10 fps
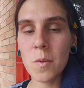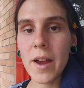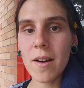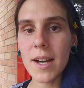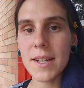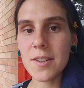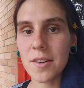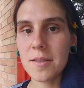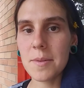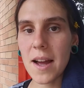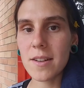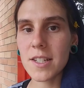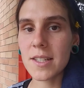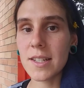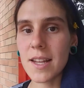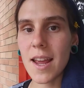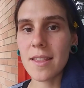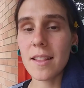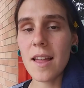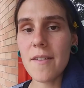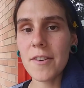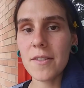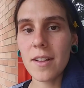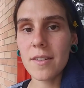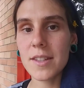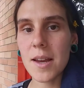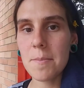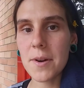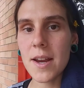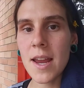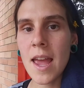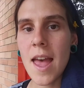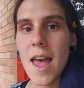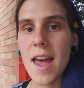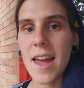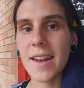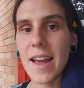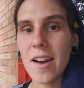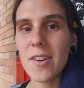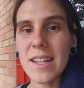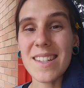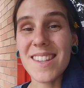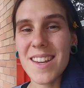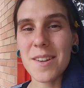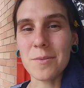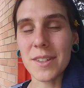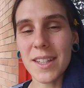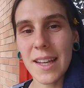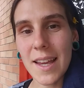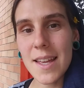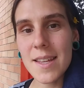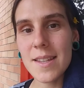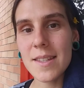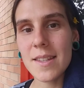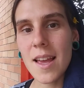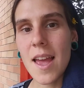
We already talked about just a day in the life of cloth diapering and how easy it really is.